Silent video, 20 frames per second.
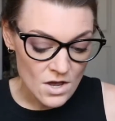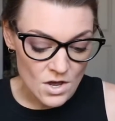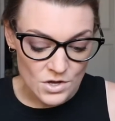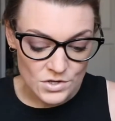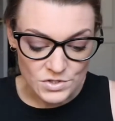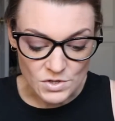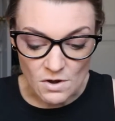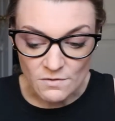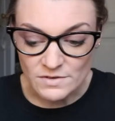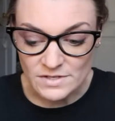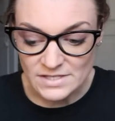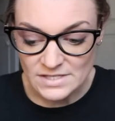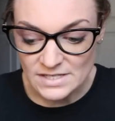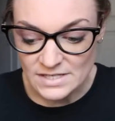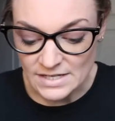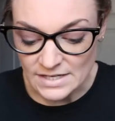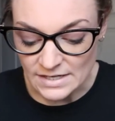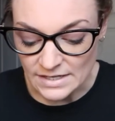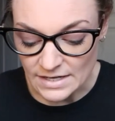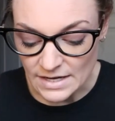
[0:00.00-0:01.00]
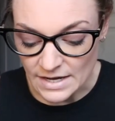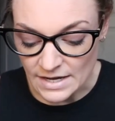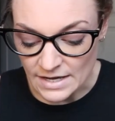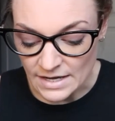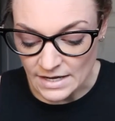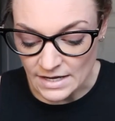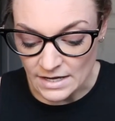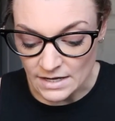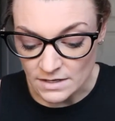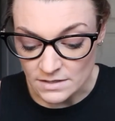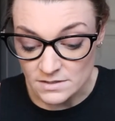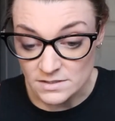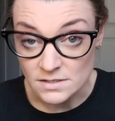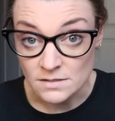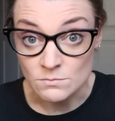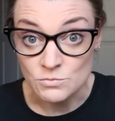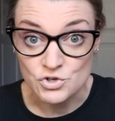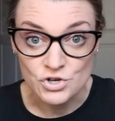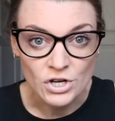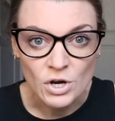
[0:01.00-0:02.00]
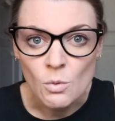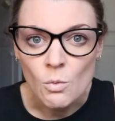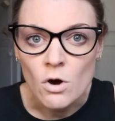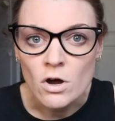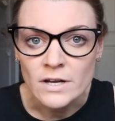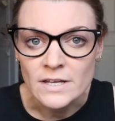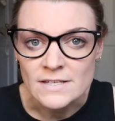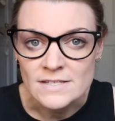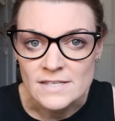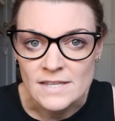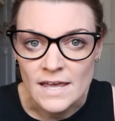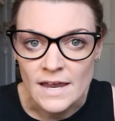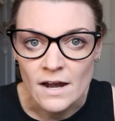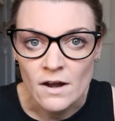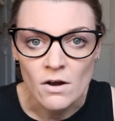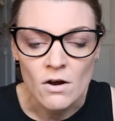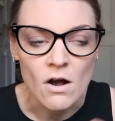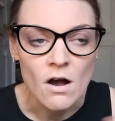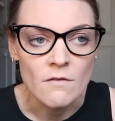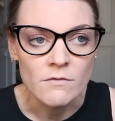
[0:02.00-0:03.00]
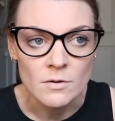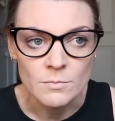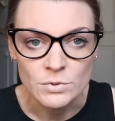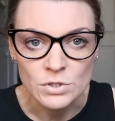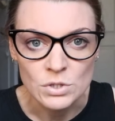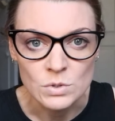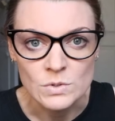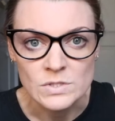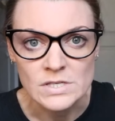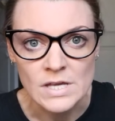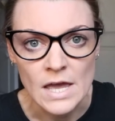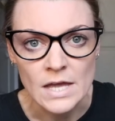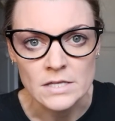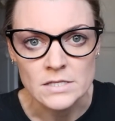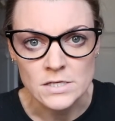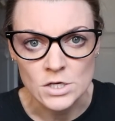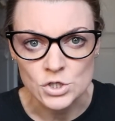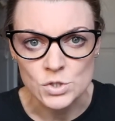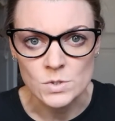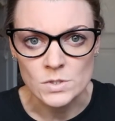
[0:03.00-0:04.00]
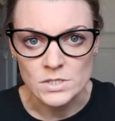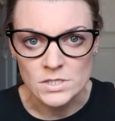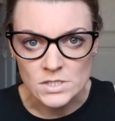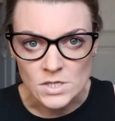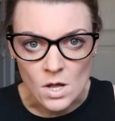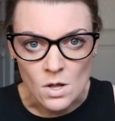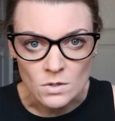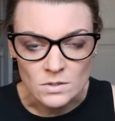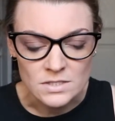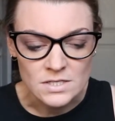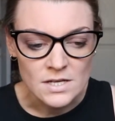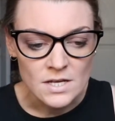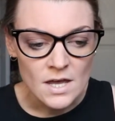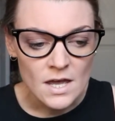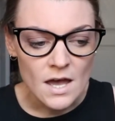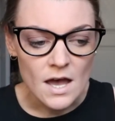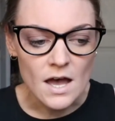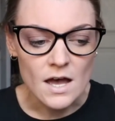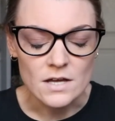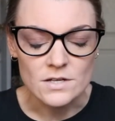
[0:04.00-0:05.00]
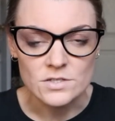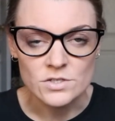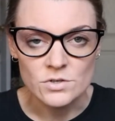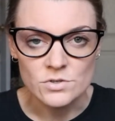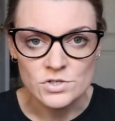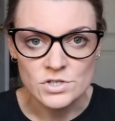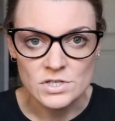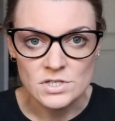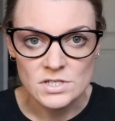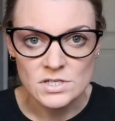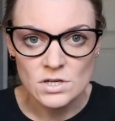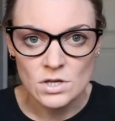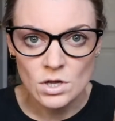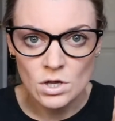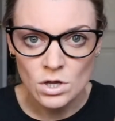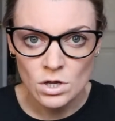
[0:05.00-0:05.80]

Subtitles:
So obviously some trigger warnings there of abuse and sexual assault, so just